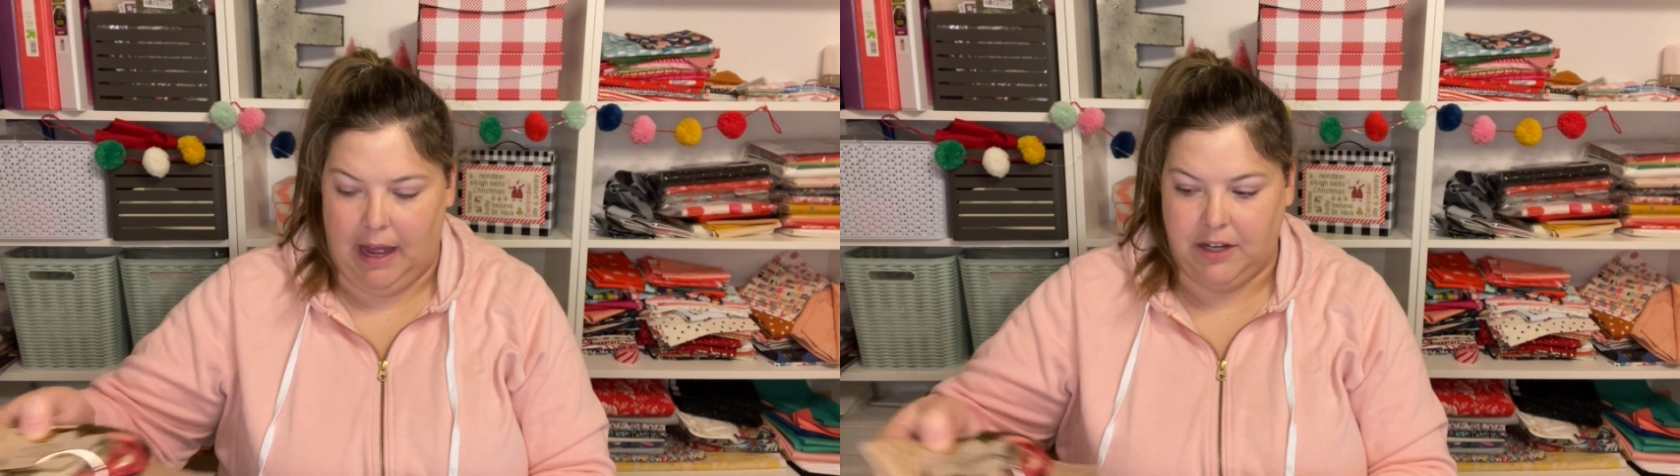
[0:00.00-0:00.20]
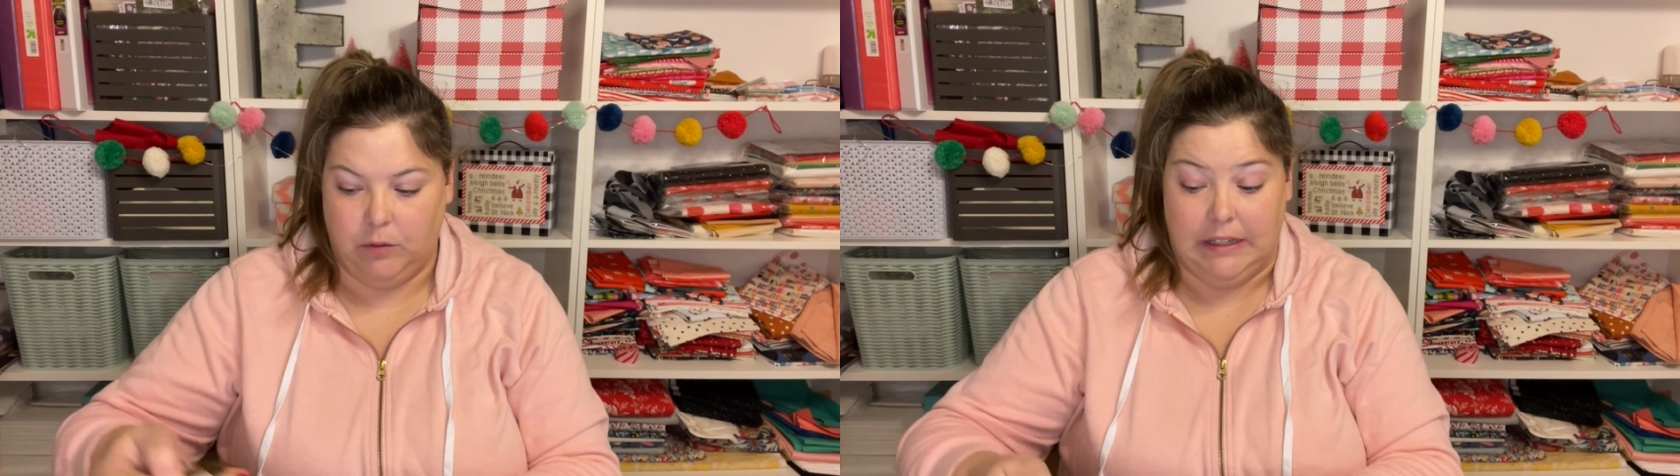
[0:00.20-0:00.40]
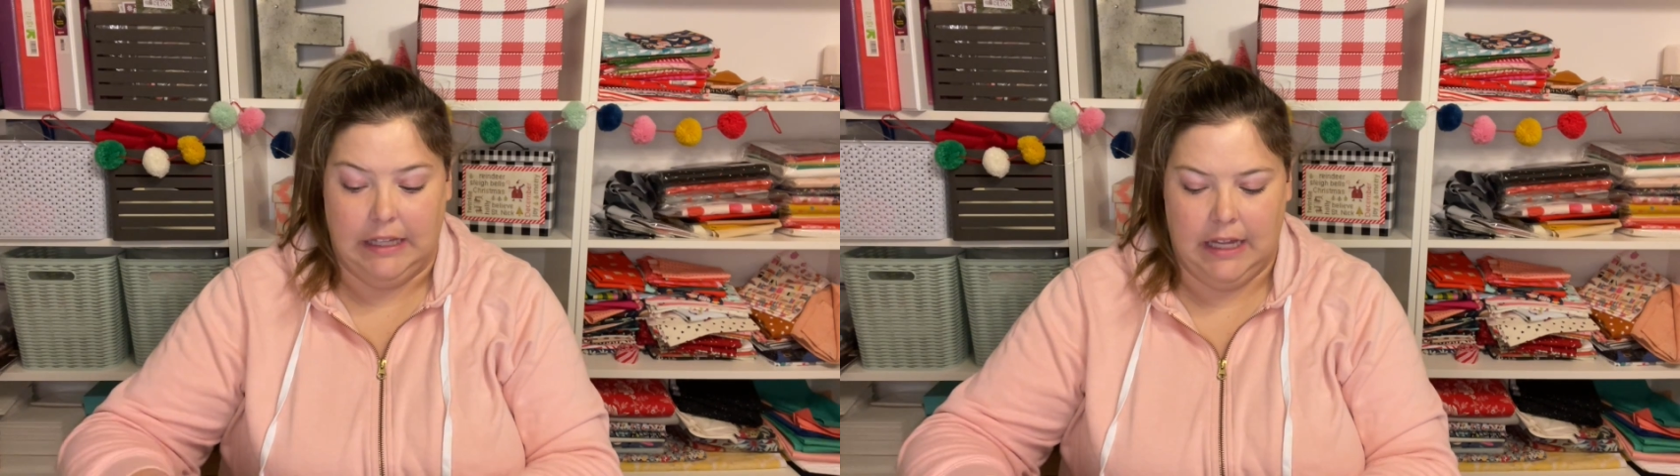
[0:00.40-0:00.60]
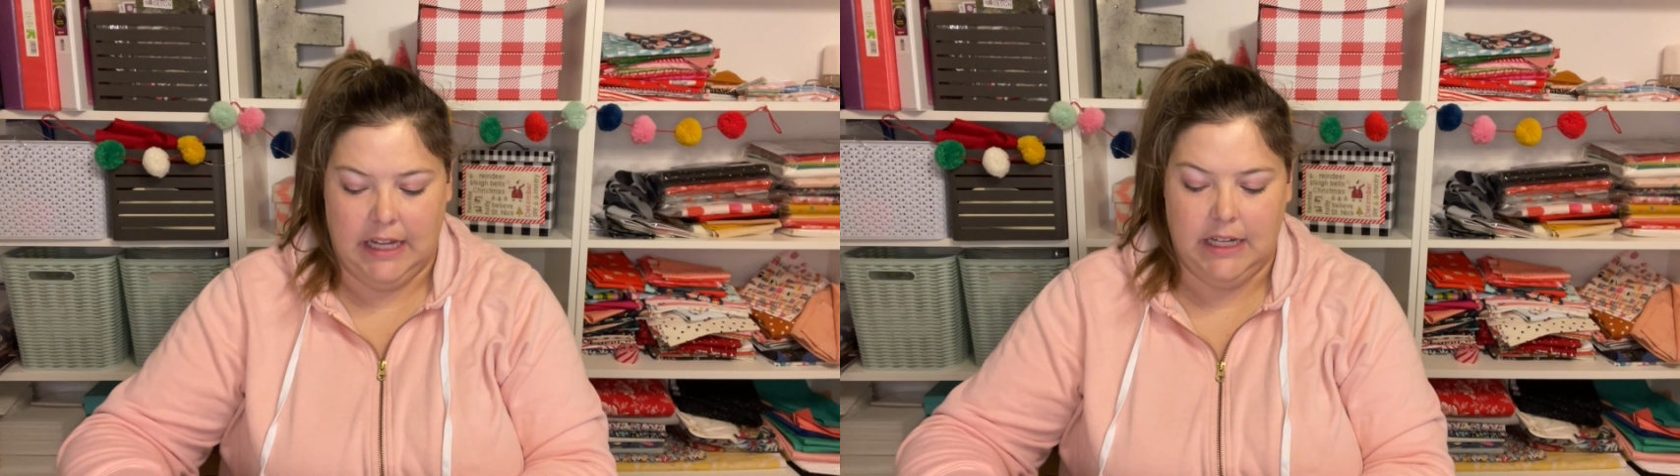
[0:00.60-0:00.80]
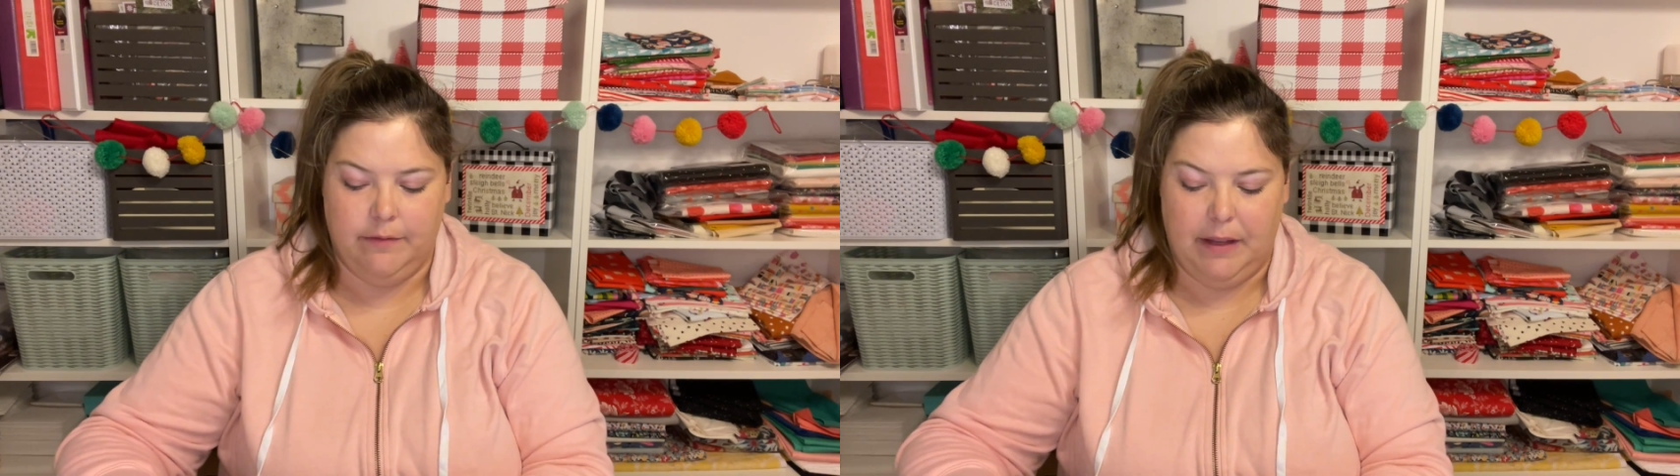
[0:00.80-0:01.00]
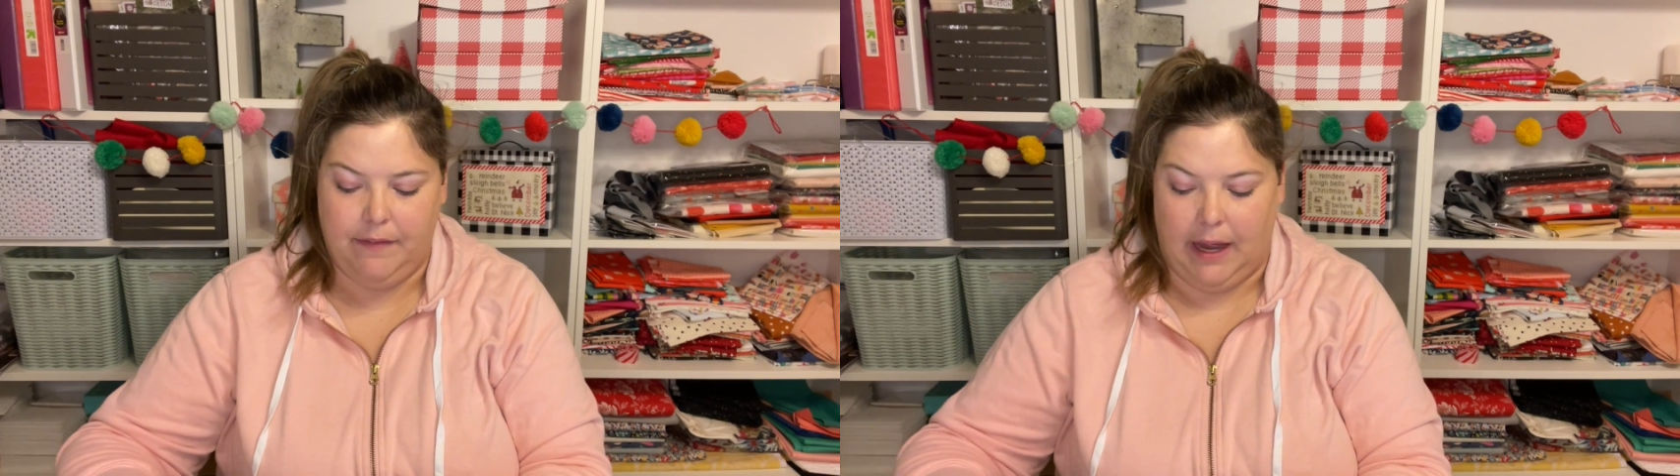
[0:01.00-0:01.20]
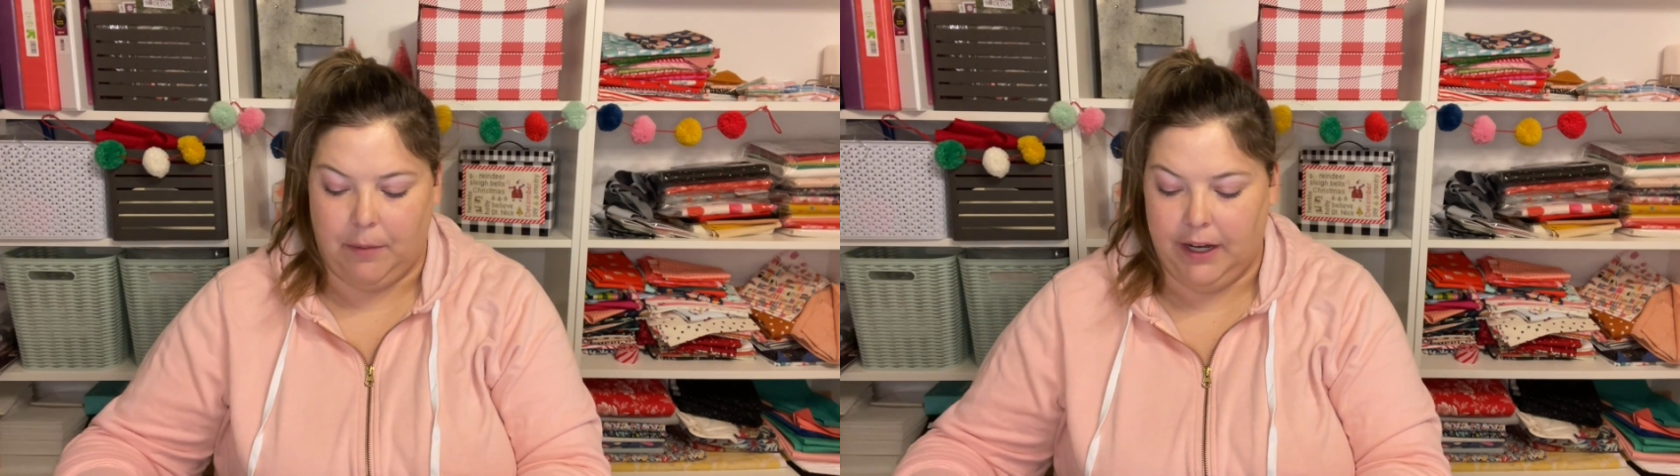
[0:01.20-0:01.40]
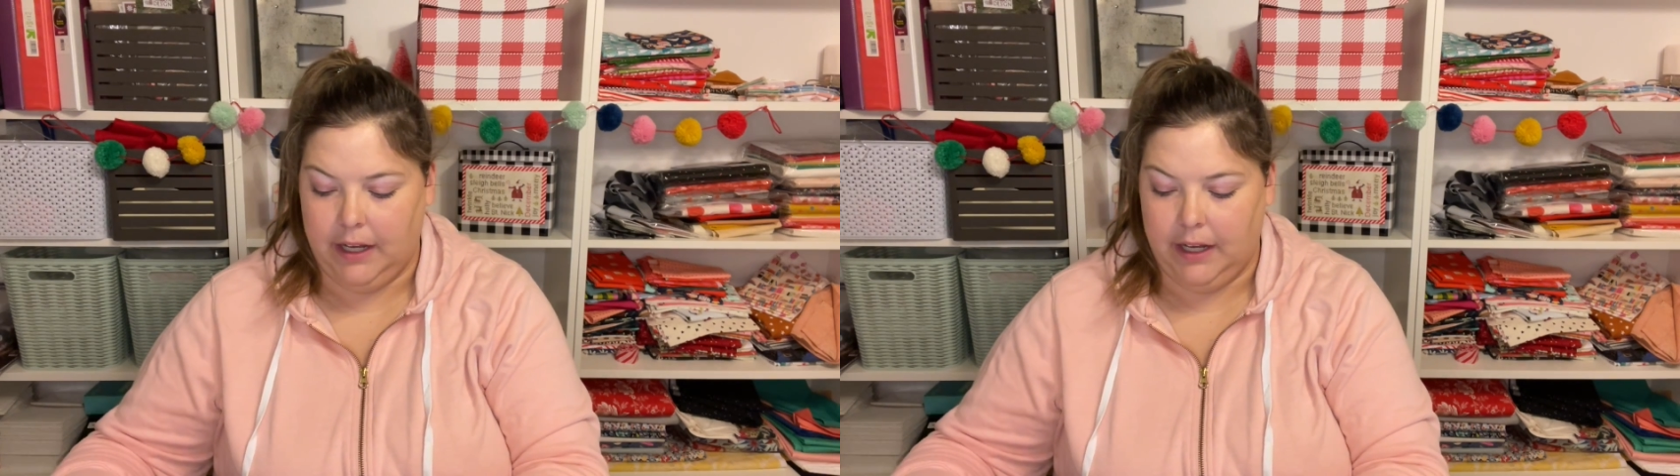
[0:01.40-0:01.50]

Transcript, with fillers: I don't love my fabric